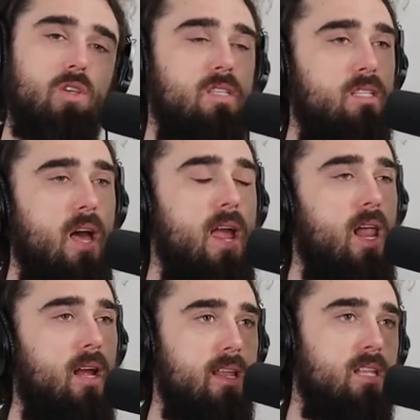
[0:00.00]
does the
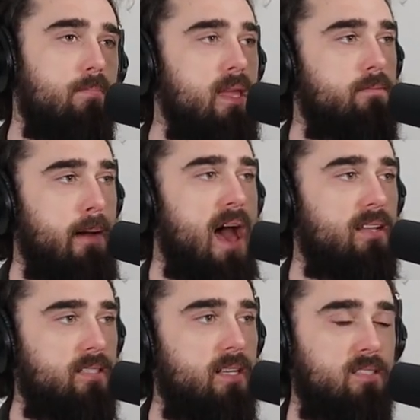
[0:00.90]
dialogue need to be as
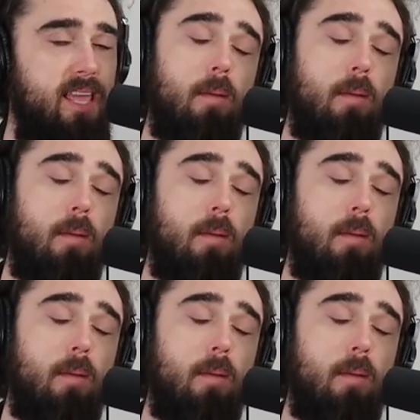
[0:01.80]
bad as it is?